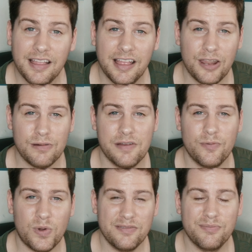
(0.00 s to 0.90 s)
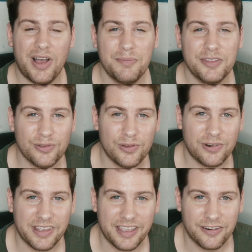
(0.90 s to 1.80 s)
Hello everyone, Bob
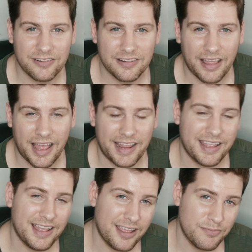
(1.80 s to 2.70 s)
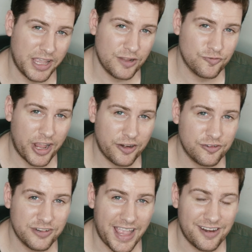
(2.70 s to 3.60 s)
DeClora here. I am a
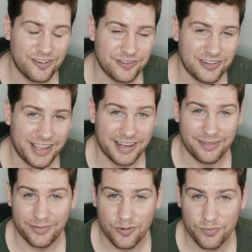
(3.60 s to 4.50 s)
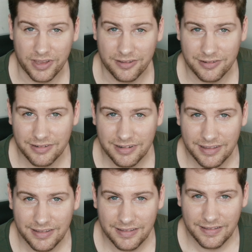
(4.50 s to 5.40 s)
writer, editor, and a filmmaker.
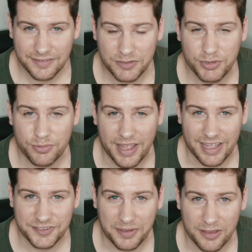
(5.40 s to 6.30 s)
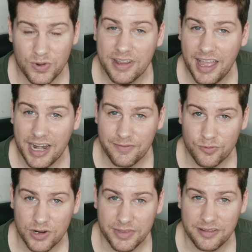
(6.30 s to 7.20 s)
Some people ask me what kind of
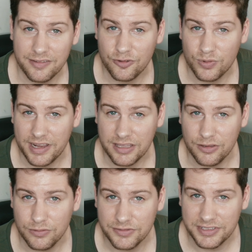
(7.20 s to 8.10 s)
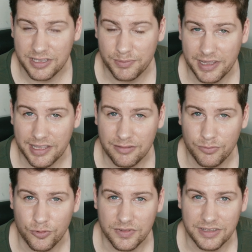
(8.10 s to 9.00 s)
equipment do I use in my
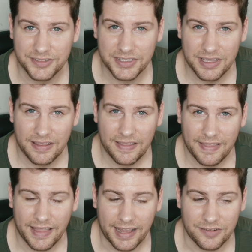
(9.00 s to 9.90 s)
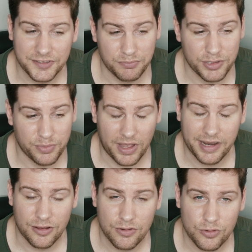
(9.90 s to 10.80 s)
movies, and some people I
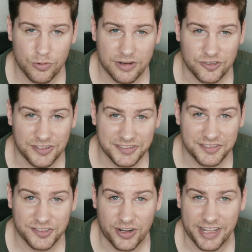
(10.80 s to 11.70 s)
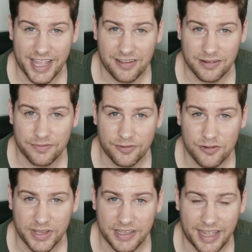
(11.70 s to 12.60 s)
know who are just starting out in
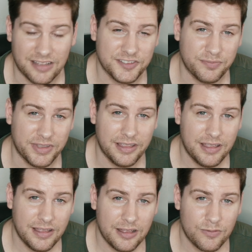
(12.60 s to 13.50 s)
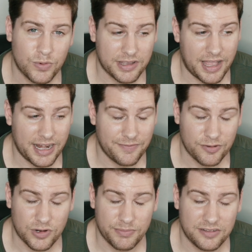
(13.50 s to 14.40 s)
filming ask me what kind of
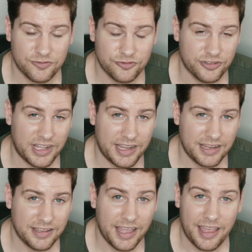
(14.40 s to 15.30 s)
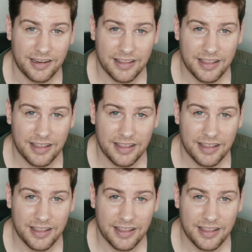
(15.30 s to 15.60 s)
equipment should I get.